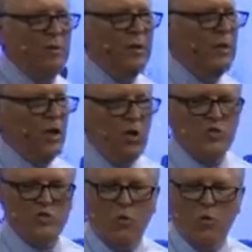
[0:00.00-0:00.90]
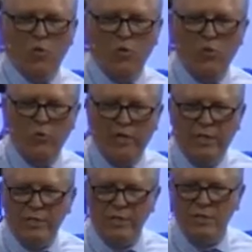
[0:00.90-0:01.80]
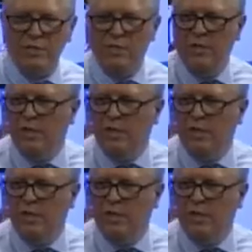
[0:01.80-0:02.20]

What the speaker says: He knows all your weaknesses.